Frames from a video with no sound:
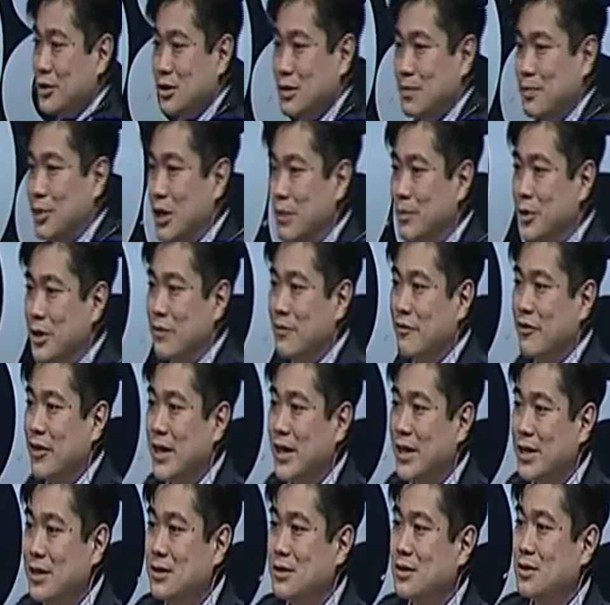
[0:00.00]
The public
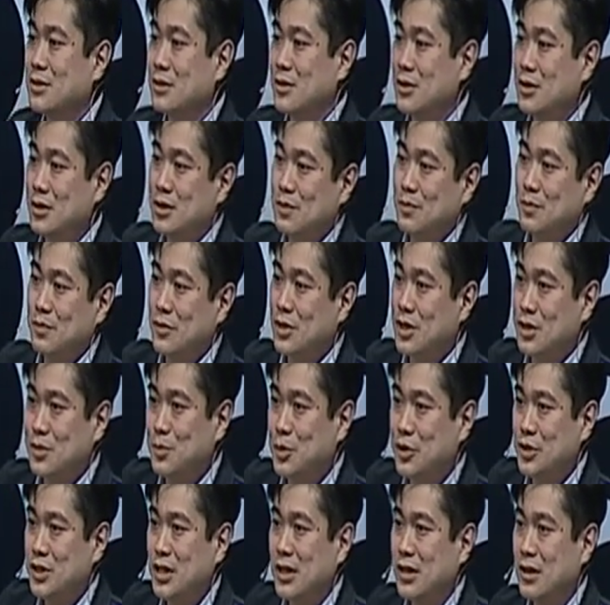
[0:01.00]
buys this
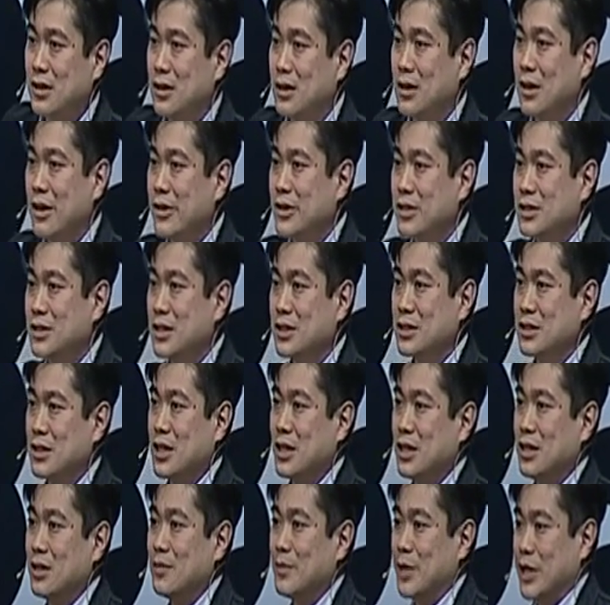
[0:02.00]
music. The artist doesn't
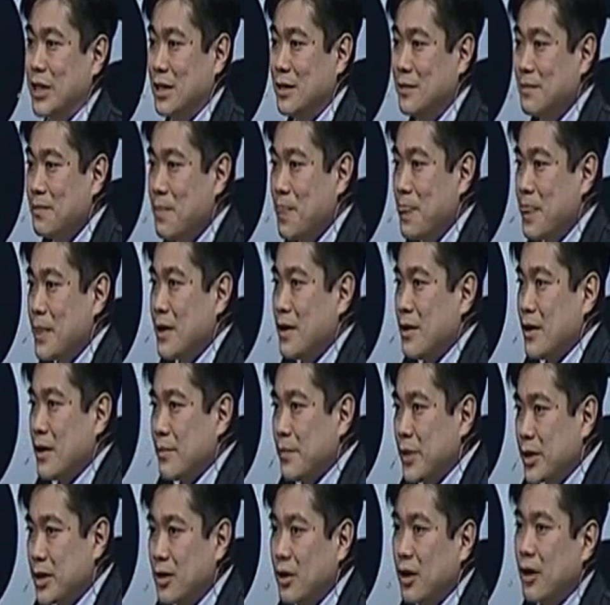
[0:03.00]
get any money.
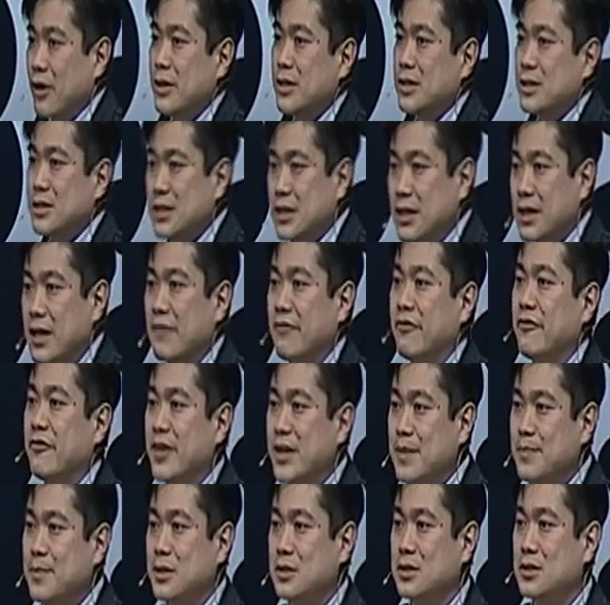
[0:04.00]
But the artists that get
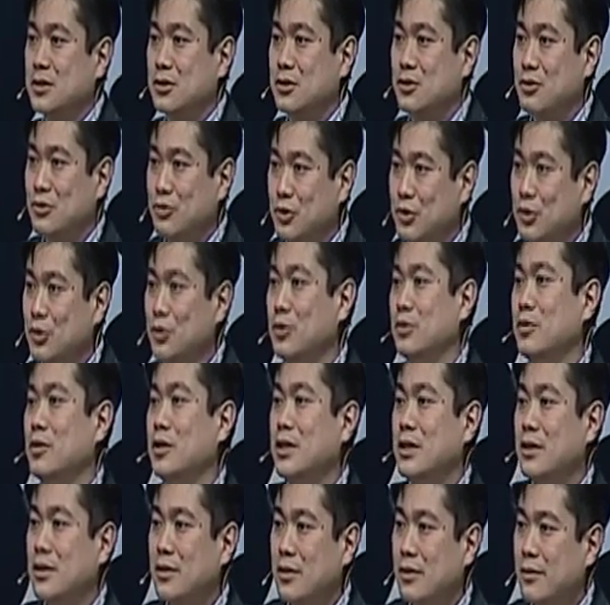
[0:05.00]
famous through
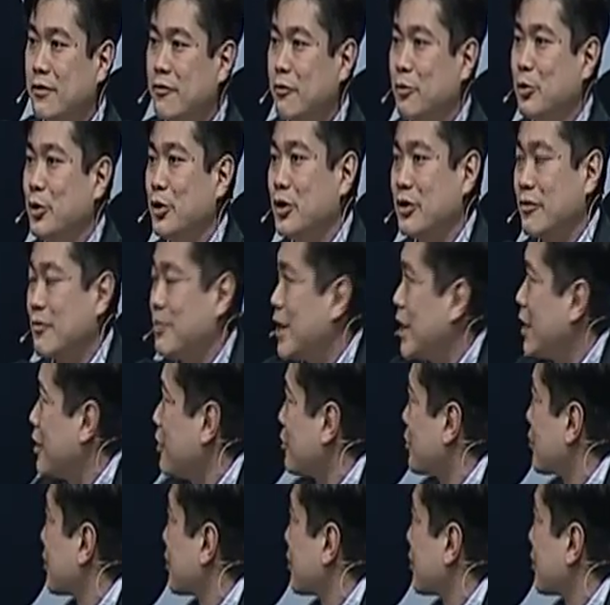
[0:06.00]
word of mouth